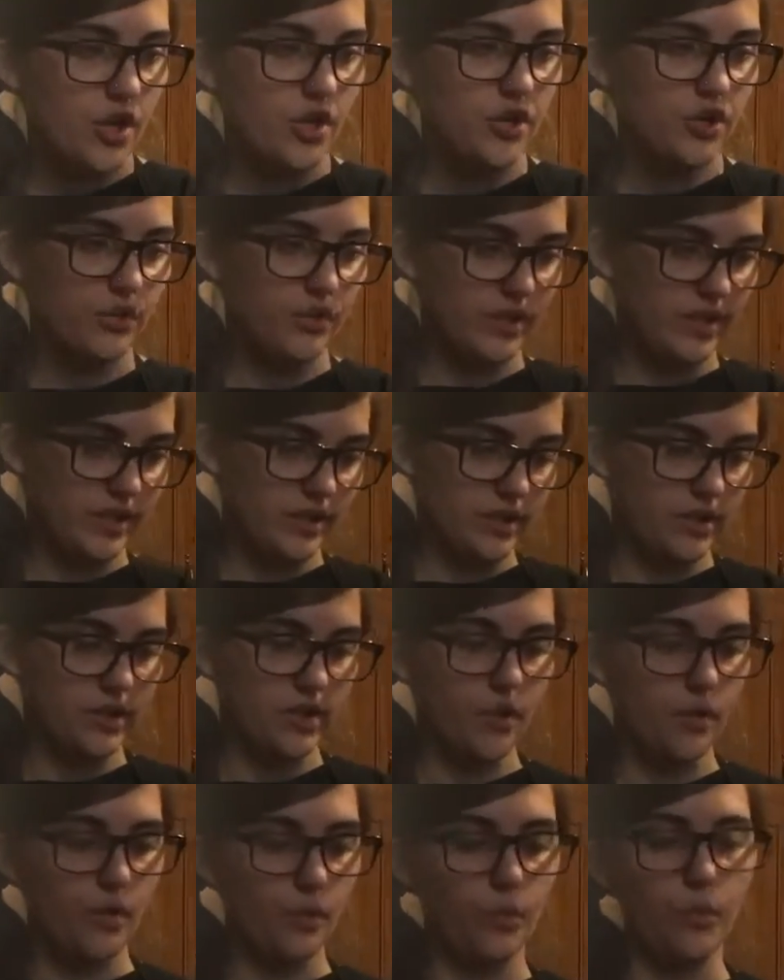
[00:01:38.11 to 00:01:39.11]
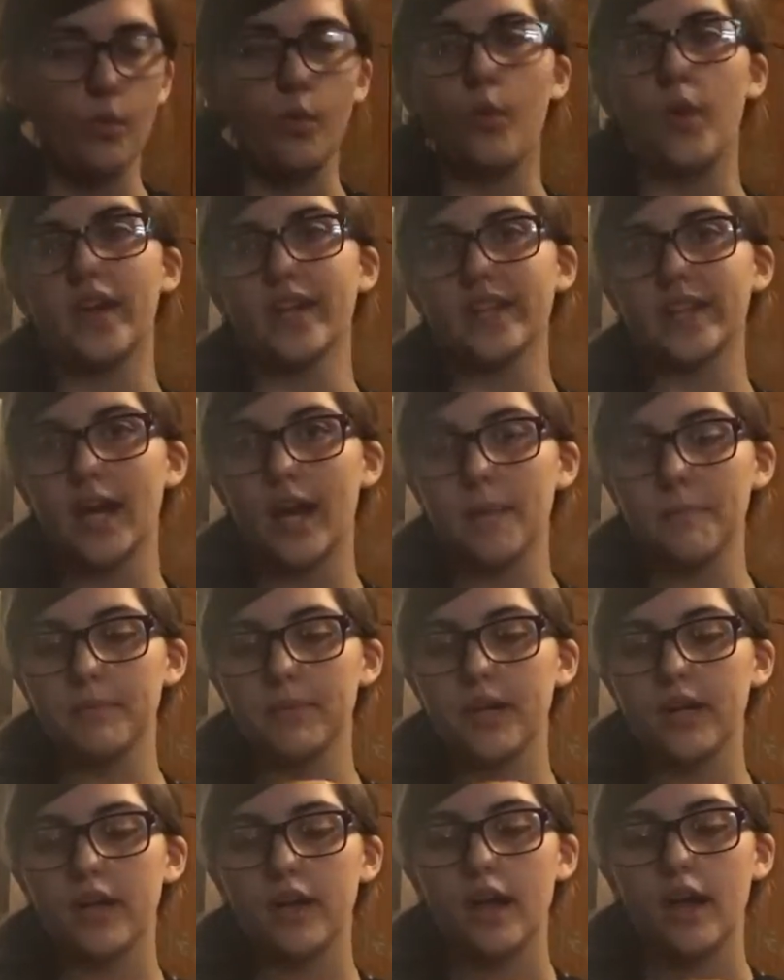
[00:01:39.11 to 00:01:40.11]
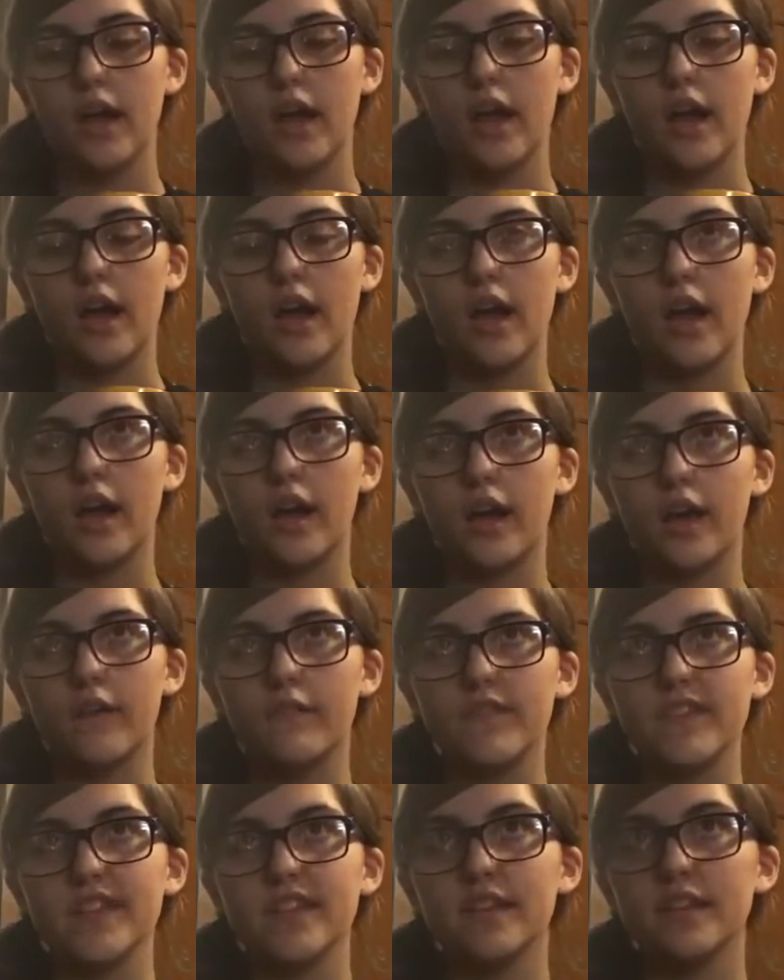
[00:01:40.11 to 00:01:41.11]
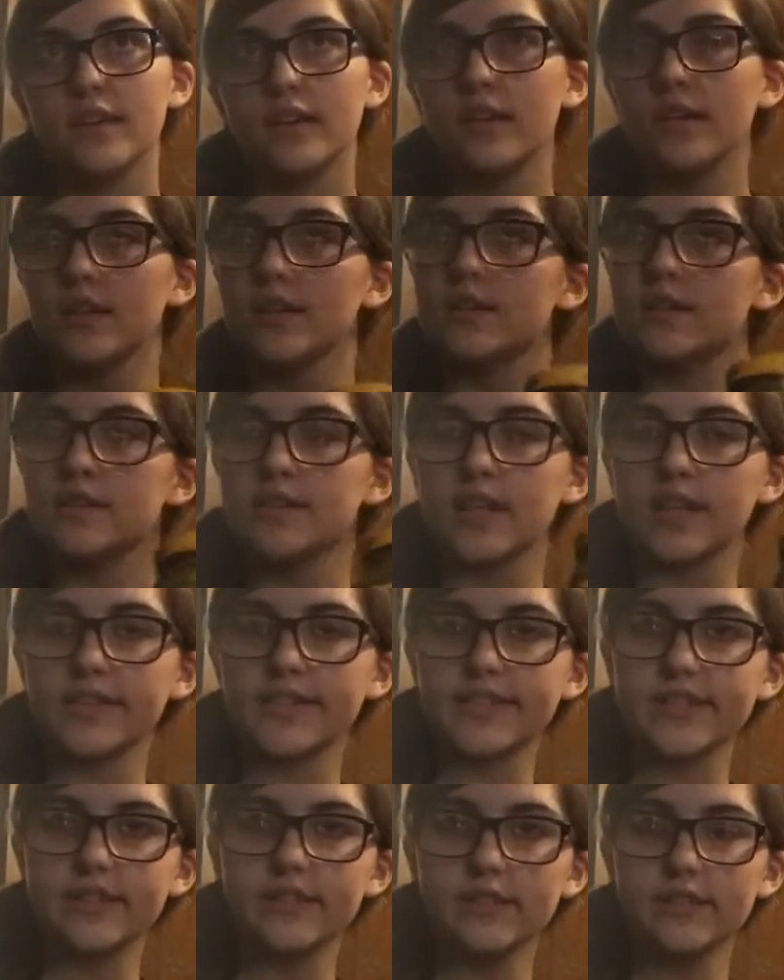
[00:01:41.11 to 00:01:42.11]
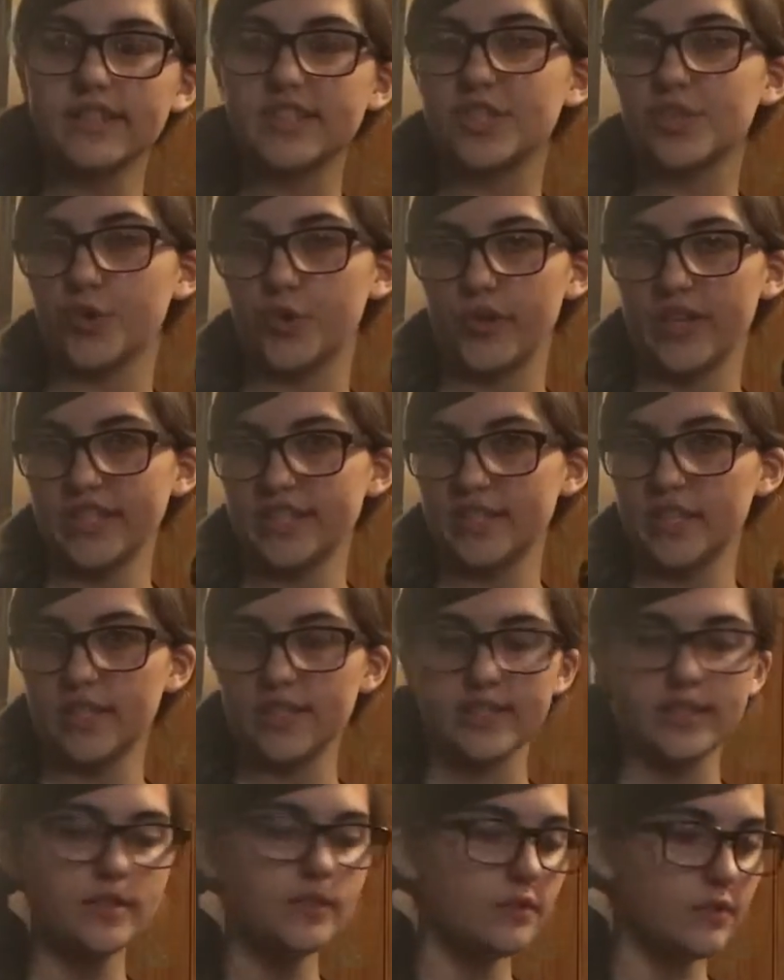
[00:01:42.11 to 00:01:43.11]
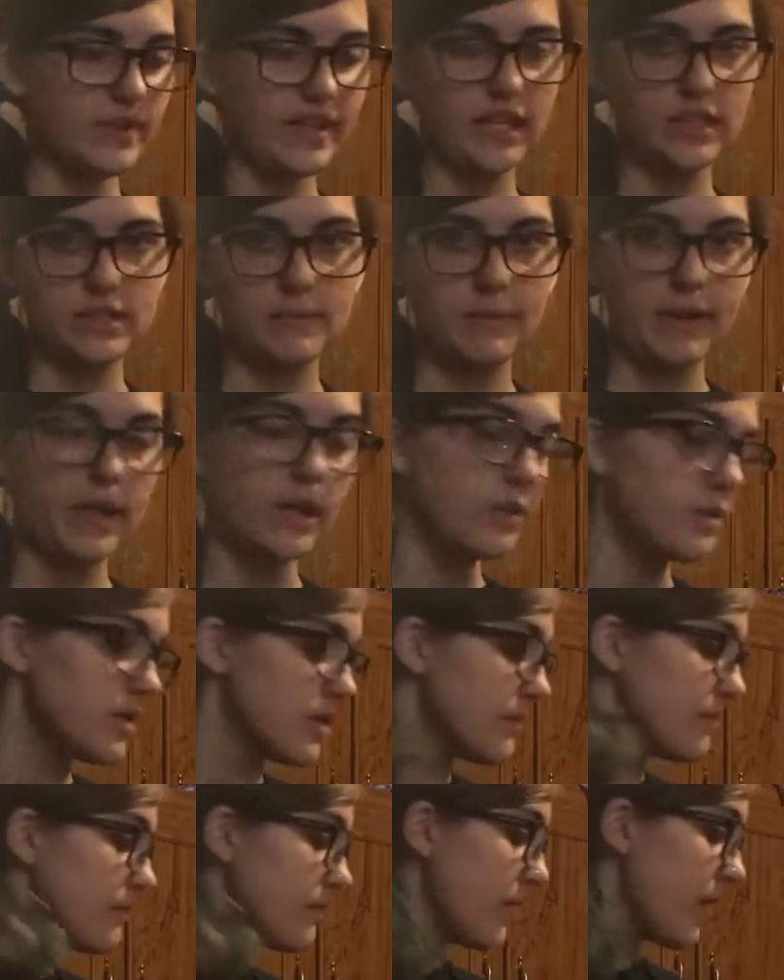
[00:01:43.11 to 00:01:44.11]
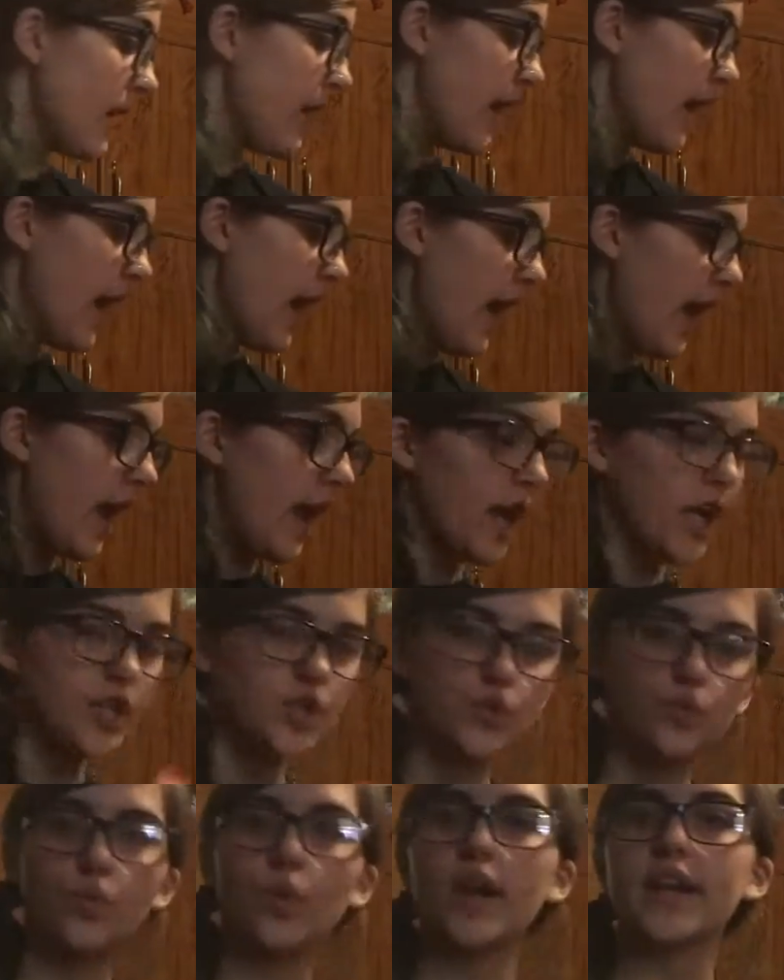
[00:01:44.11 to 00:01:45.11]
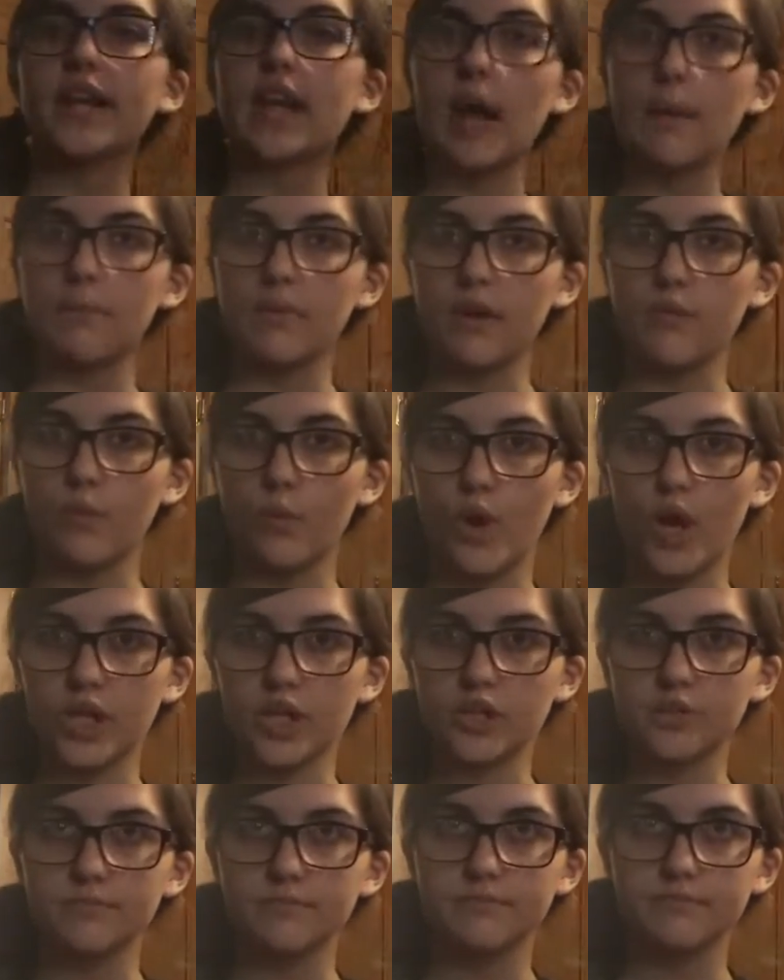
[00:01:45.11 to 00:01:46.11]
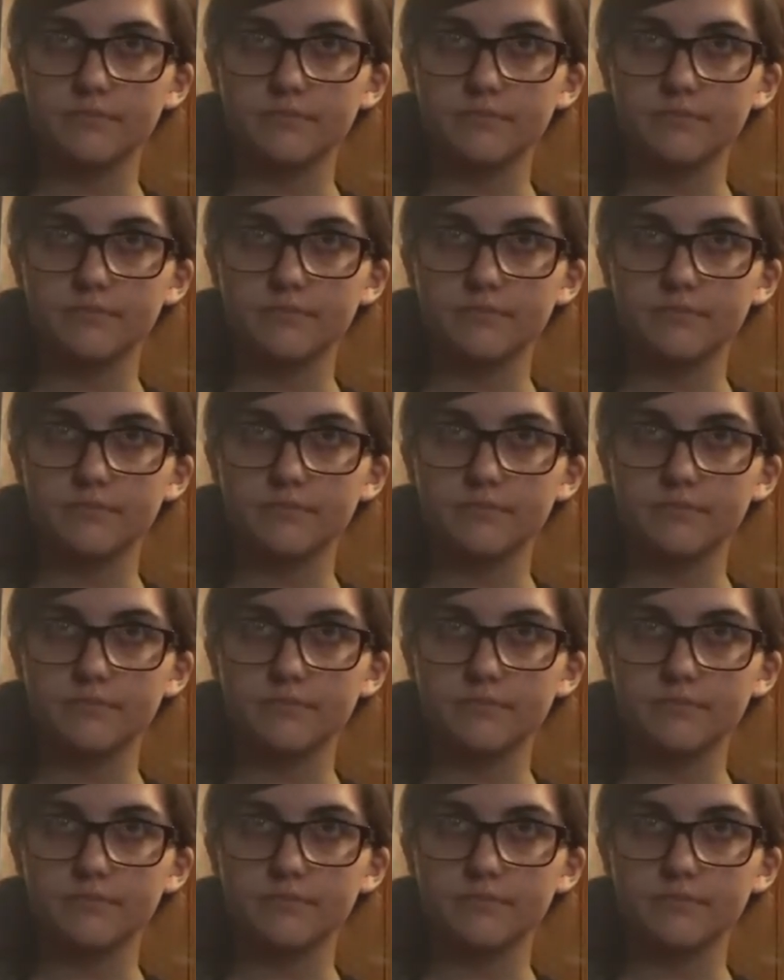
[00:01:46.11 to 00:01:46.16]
You need 1 cup of salsa. This is green salsa without tomatoes. And 1 cup of water.